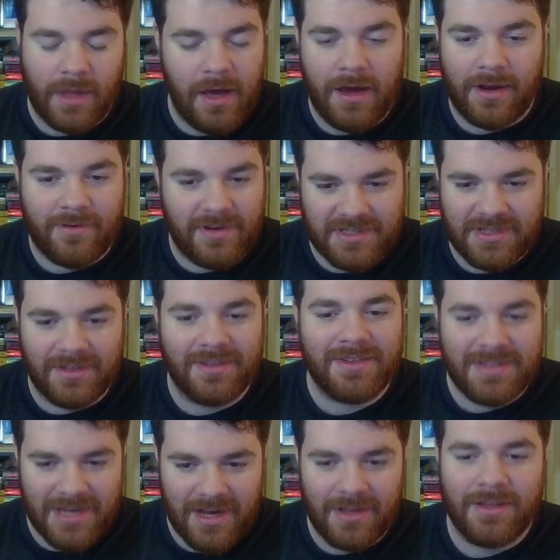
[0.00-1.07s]
Crystal,
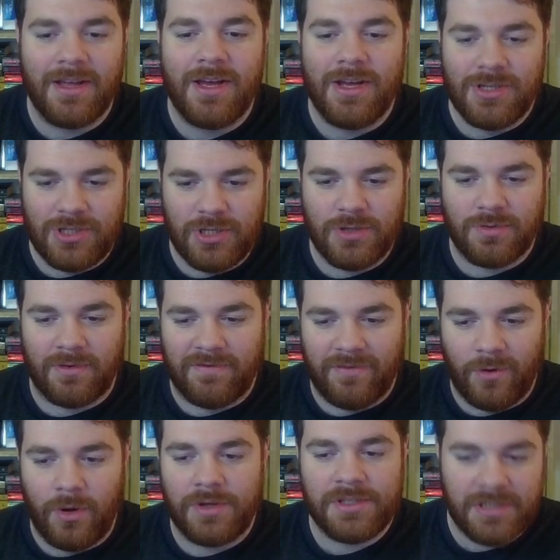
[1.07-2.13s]
Dull, choose 1
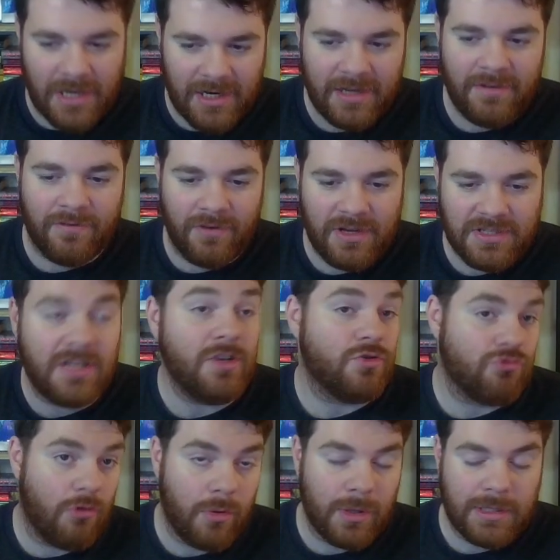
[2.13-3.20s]
forward, dull it and freeze it,
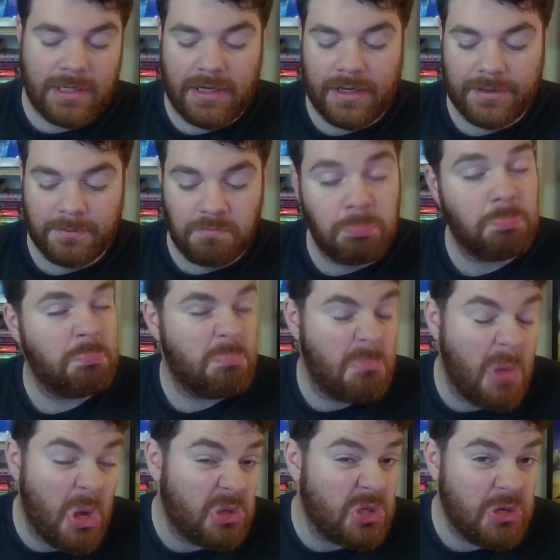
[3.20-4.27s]
draw 1 card.
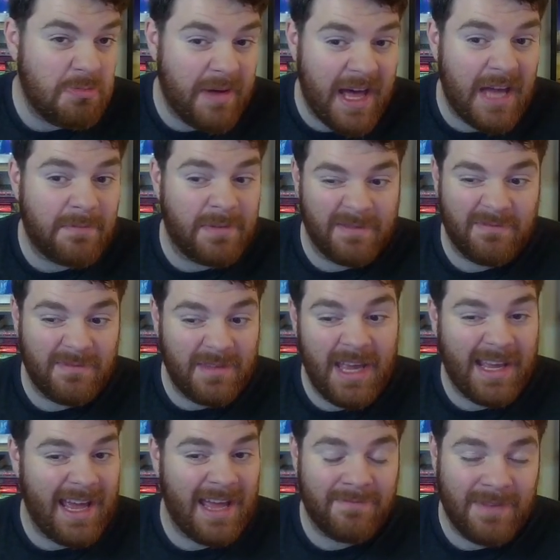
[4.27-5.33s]
Not too bad, but
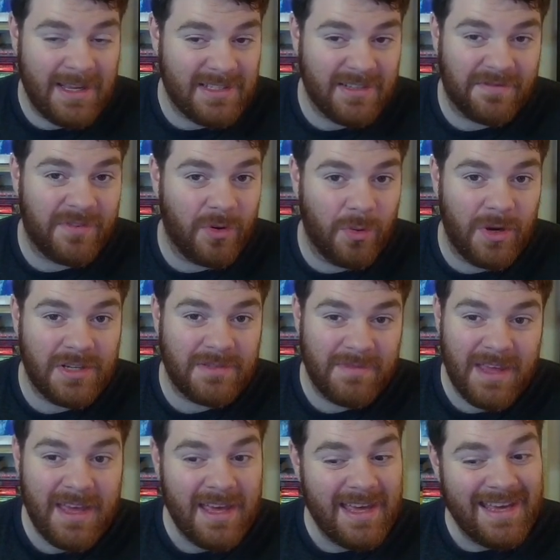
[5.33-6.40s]
again, it's a forward.
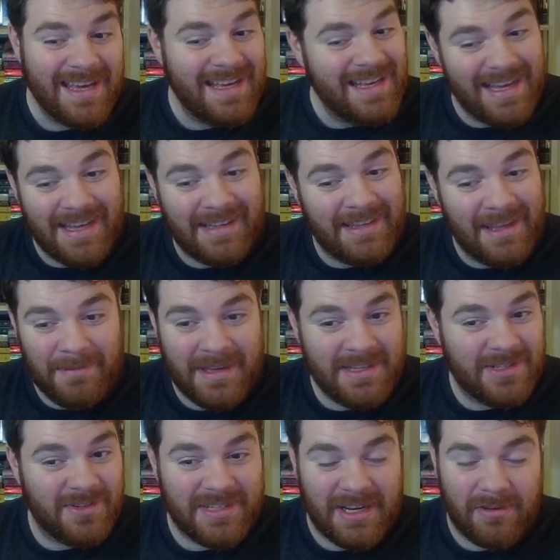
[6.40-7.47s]
And that means
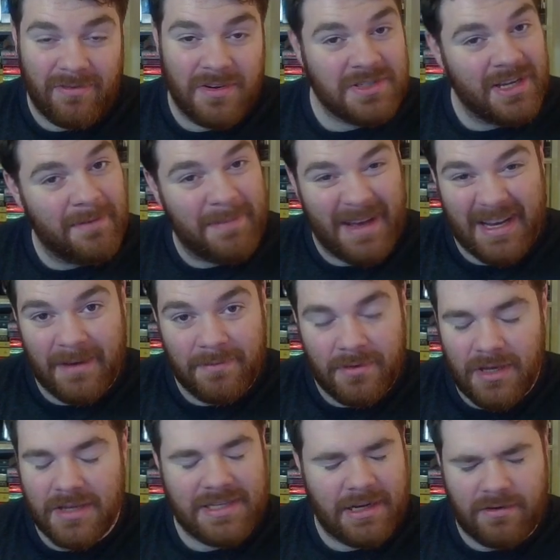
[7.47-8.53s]
you're sacrificing
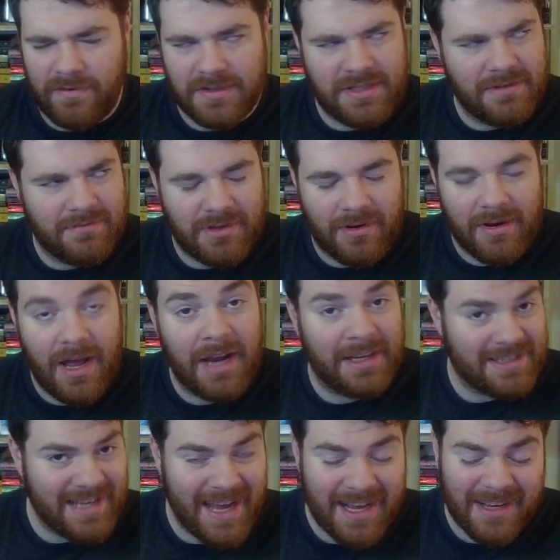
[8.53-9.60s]
an
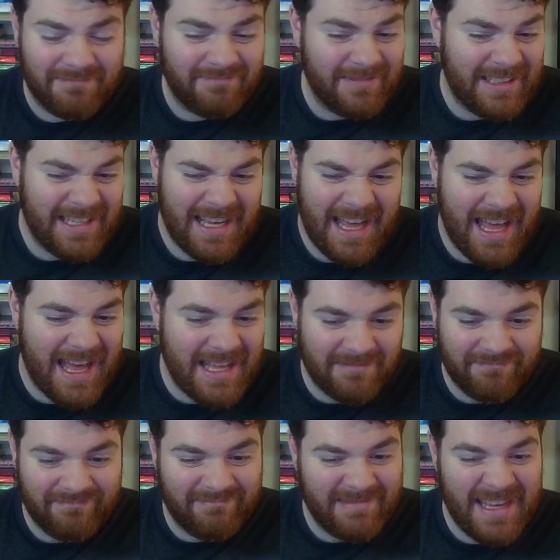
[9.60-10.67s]
attack.
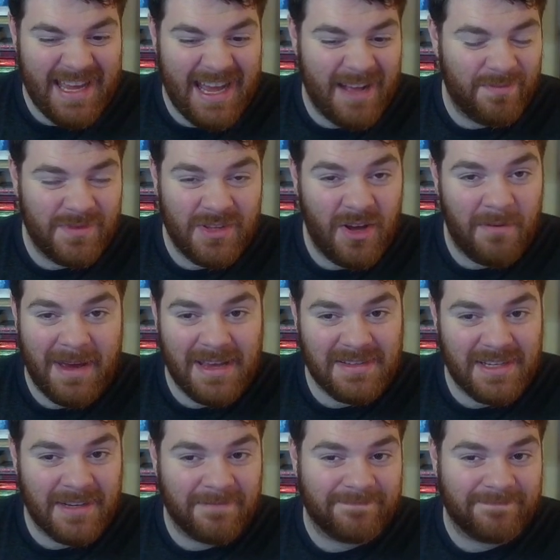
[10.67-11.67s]
And yeah, not amazing.